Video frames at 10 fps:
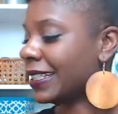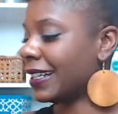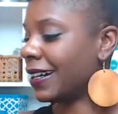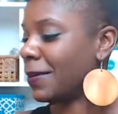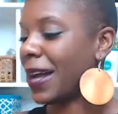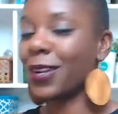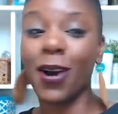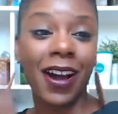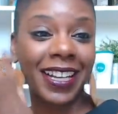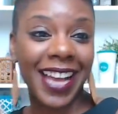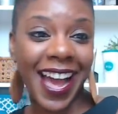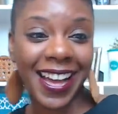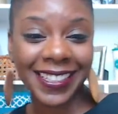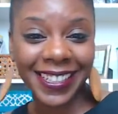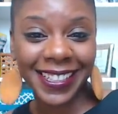I know all the
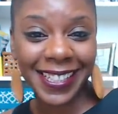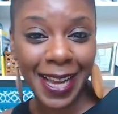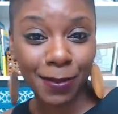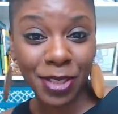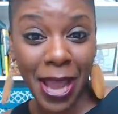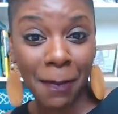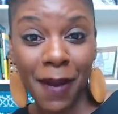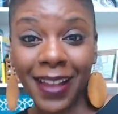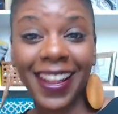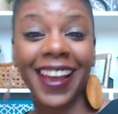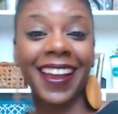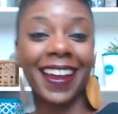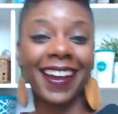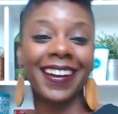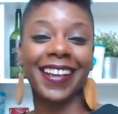guys in this damn chat probably like,
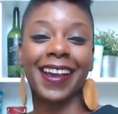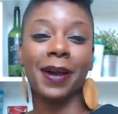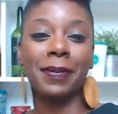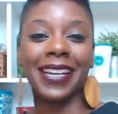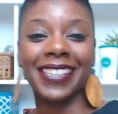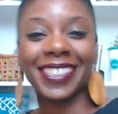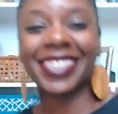hell yeah, bitch,